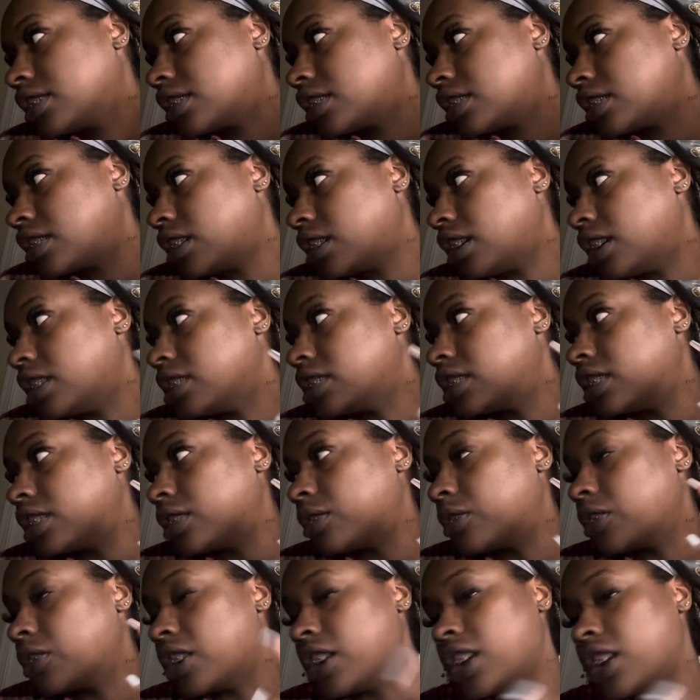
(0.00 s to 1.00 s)
content
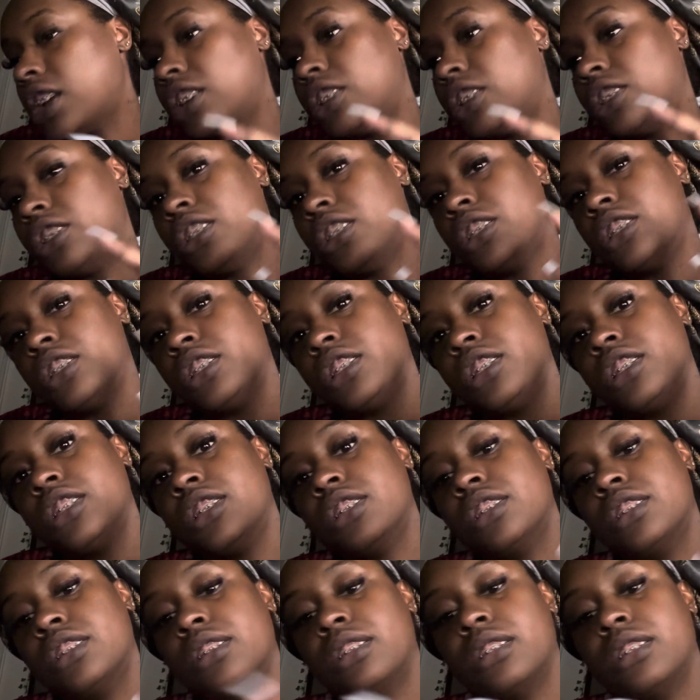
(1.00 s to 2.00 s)
creation
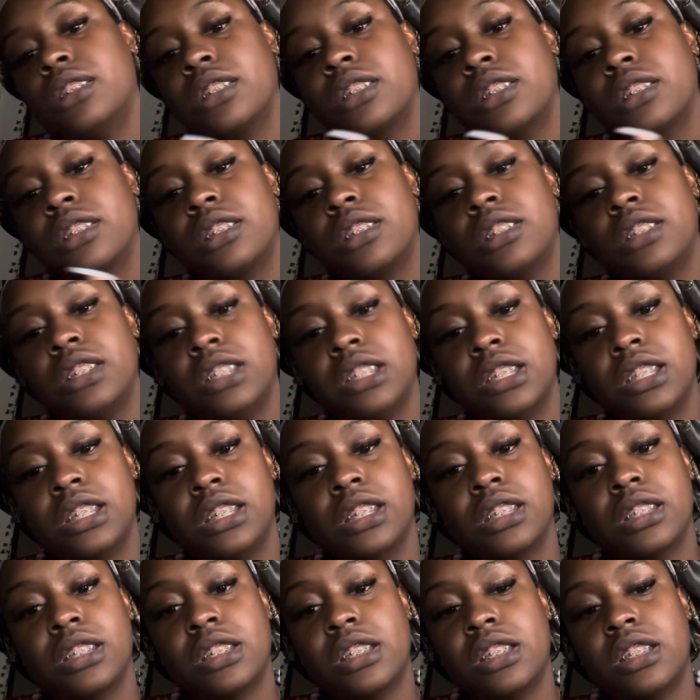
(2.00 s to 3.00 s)
is a is
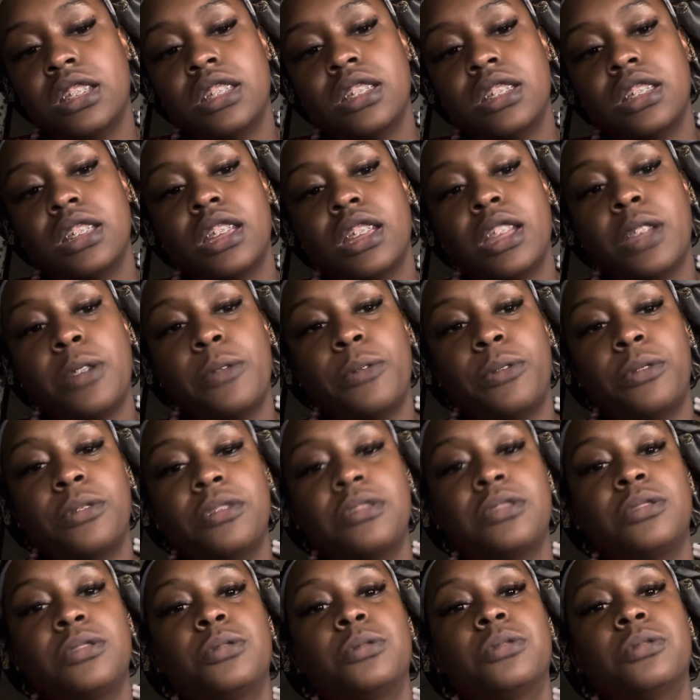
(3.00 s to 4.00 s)
a is a
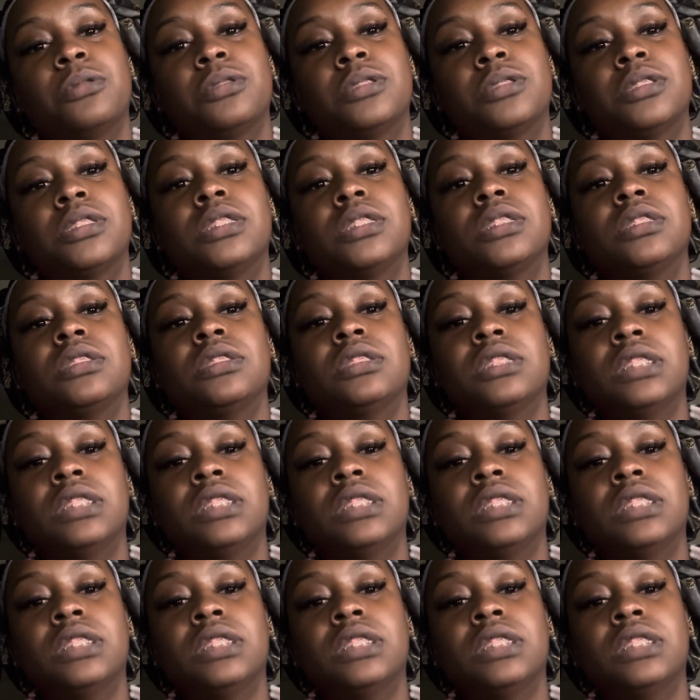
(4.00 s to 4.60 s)
helpful tool.